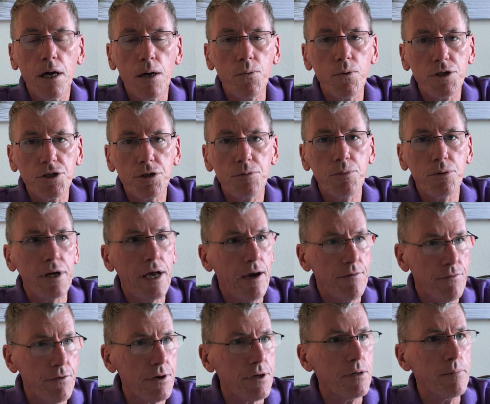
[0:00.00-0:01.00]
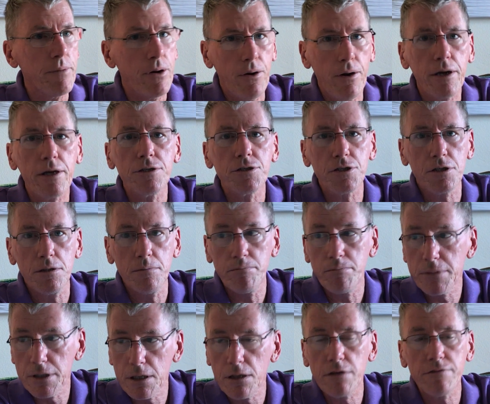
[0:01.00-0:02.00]
and we should put African Americans in the
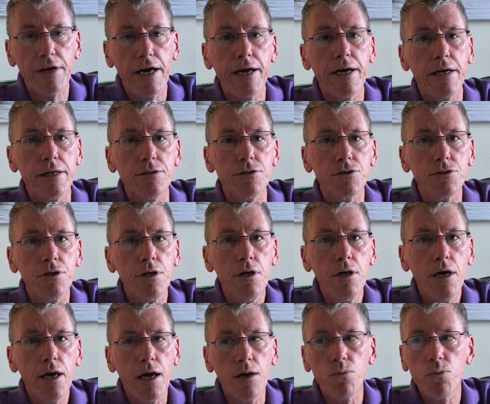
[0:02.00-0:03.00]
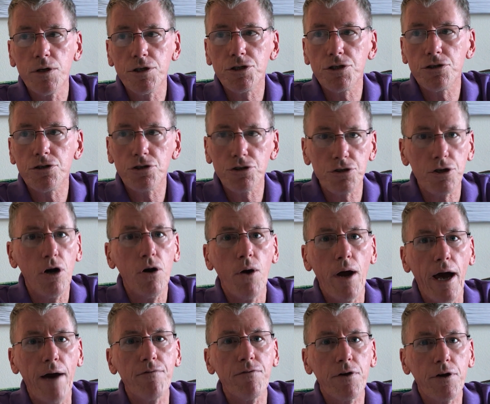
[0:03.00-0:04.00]
middle of ads, and we should
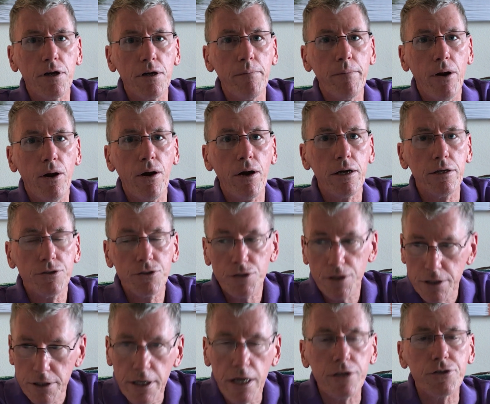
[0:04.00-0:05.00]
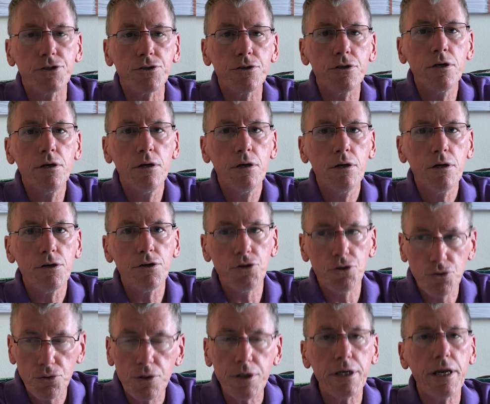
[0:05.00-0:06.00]
show African Americans that yes,
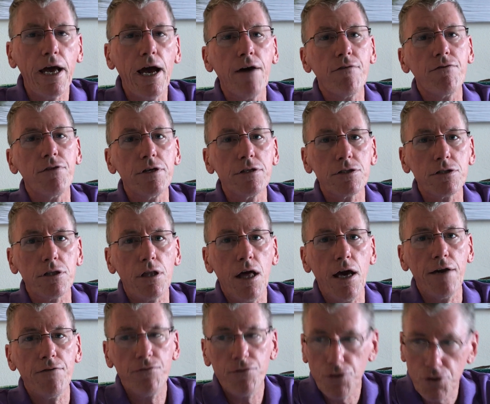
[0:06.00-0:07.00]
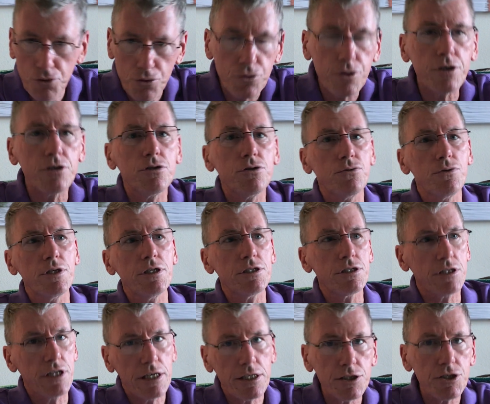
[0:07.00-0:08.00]
you can have this life, you can do
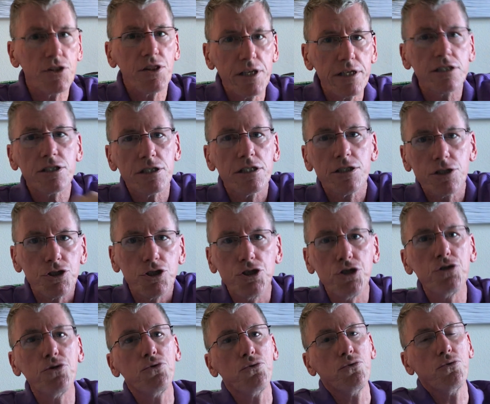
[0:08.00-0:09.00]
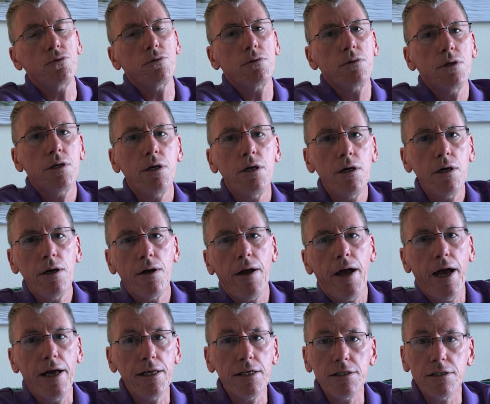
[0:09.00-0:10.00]
these things, this is you.
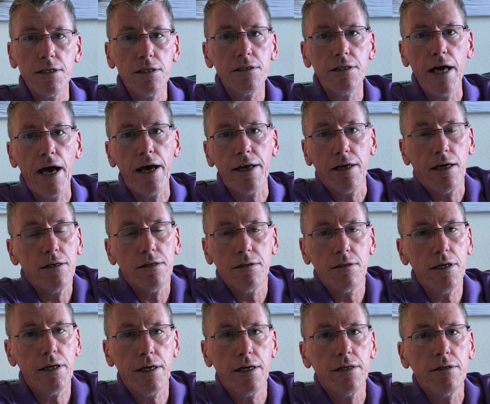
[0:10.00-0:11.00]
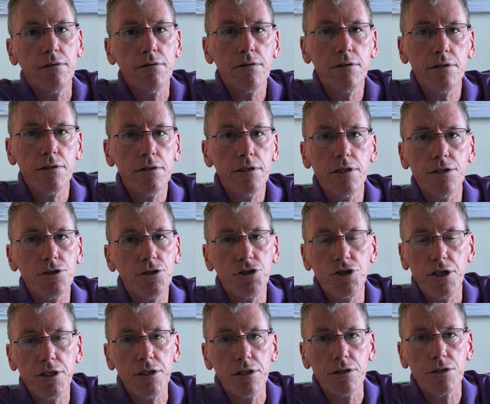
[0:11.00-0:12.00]
And he did that, and he's a
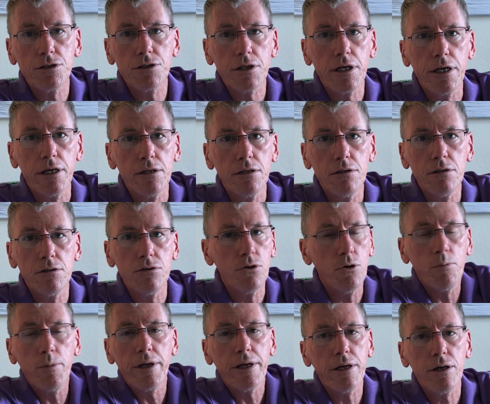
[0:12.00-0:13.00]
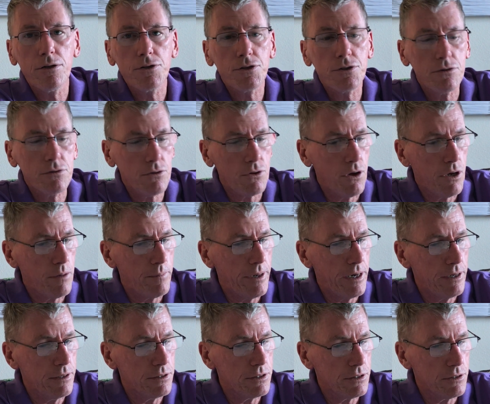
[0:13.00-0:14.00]
genius, and nobody else thought
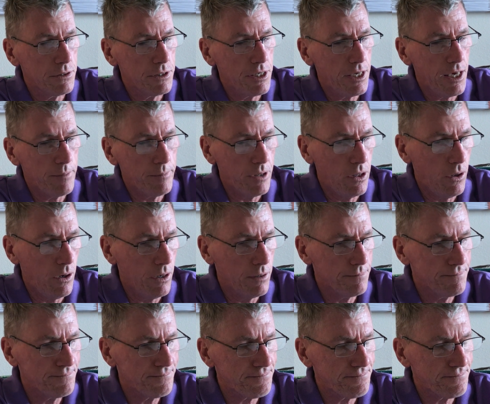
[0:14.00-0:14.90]
about it till he came along.